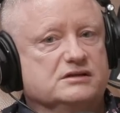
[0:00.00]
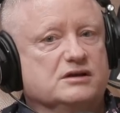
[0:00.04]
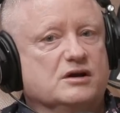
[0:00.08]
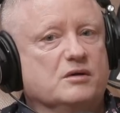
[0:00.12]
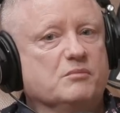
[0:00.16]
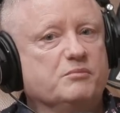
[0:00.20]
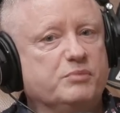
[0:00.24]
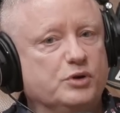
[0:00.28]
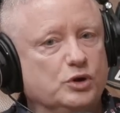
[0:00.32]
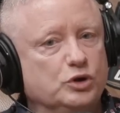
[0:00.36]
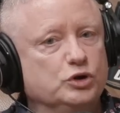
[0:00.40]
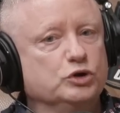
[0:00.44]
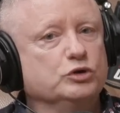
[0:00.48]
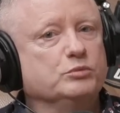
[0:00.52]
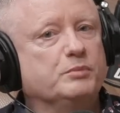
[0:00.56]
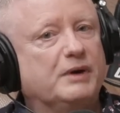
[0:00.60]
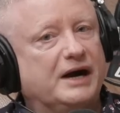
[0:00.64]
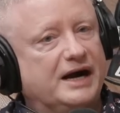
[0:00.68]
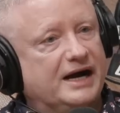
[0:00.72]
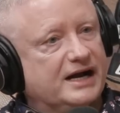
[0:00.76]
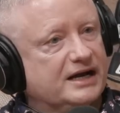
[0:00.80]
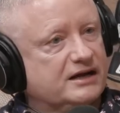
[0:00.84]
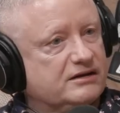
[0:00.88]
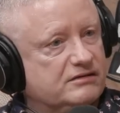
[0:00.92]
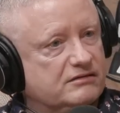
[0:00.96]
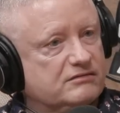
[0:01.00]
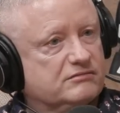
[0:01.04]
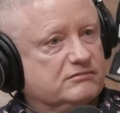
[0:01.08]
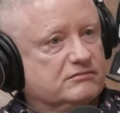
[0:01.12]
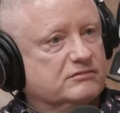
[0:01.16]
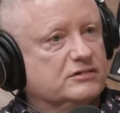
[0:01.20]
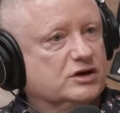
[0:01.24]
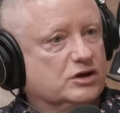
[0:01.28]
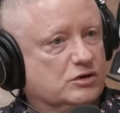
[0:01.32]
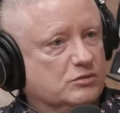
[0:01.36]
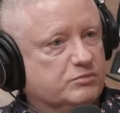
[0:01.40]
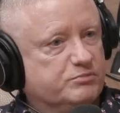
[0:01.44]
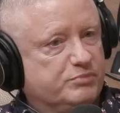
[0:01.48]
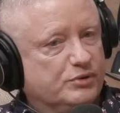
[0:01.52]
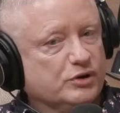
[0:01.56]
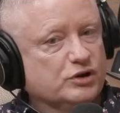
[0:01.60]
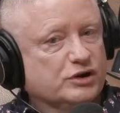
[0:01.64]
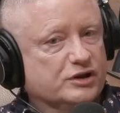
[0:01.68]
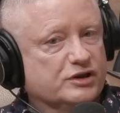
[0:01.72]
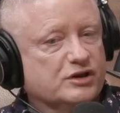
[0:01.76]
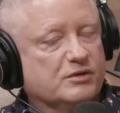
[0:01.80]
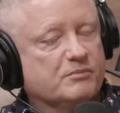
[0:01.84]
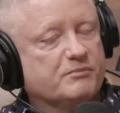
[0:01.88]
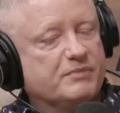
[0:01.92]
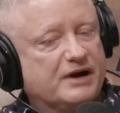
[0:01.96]
pullback you know, pulling
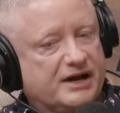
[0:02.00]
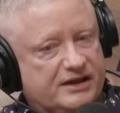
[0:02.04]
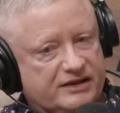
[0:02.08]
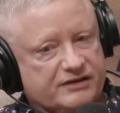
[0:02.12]
them back.